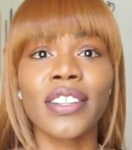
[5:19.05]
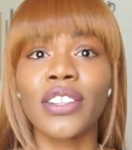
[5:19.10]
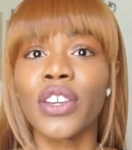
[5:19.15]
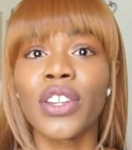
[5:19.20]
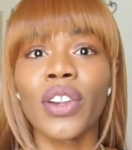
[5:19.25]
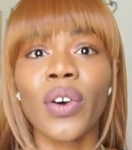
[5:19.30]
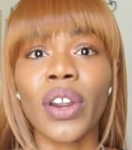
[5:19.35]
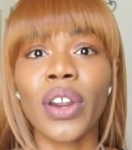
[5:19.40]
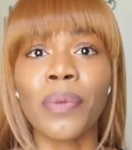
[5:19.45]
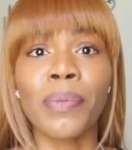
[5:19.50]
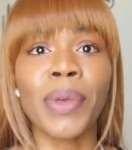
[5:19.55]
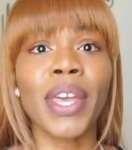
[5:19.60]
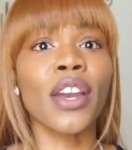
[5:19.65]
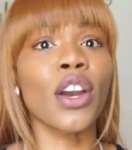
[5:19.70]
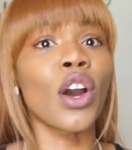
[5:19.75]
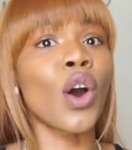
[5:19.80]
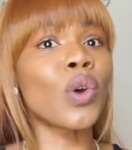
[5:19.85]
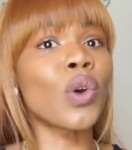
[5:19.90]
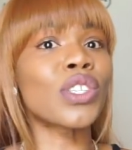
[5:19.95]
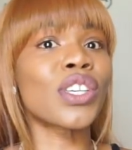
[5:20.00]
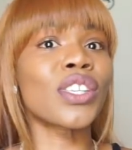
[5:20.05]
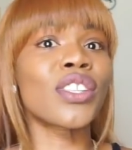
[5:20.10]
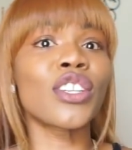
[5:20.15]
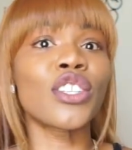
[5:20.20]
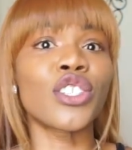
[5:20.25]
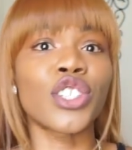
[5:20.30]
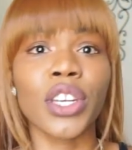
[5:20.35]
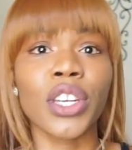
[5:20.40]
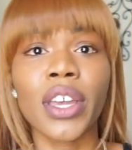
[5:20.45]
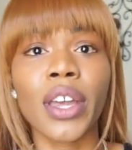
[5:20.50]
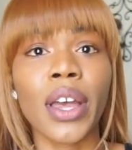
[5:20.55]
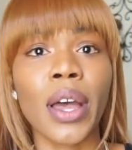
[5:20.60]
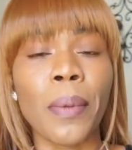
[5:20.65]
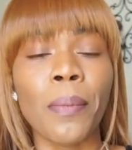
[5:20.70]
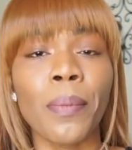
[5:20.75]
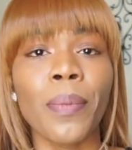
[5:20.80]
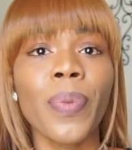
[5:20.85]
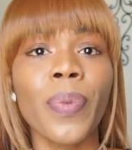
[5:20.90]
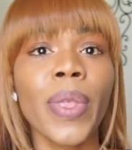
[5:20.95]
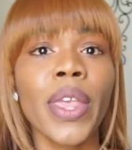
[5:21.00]
You know what I mean? Go to the
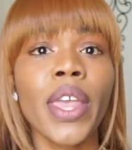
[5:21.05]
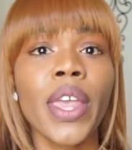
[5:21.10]
gym.